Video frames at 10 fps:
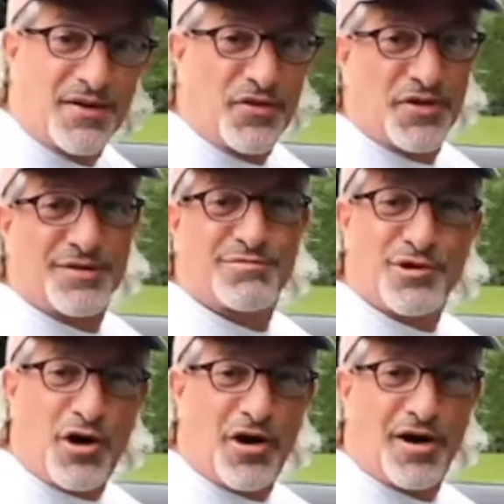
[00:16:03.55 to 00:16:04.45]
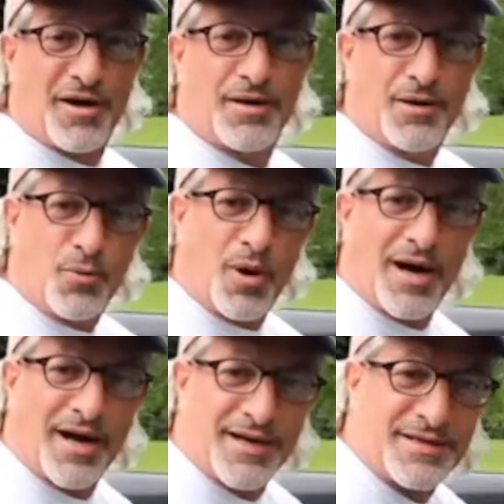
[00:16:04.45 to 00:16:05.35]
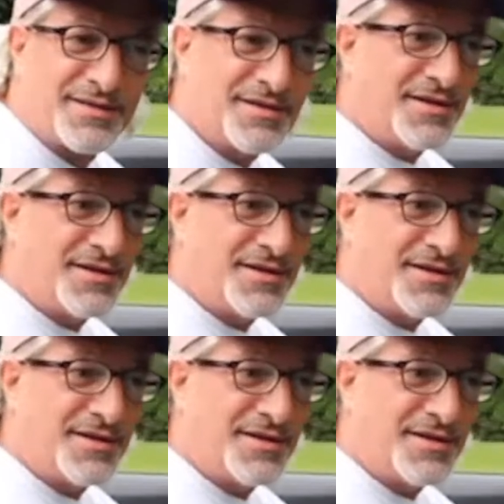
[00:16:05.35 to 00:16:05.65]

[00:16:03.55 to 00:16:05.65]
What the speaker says: this car. Why?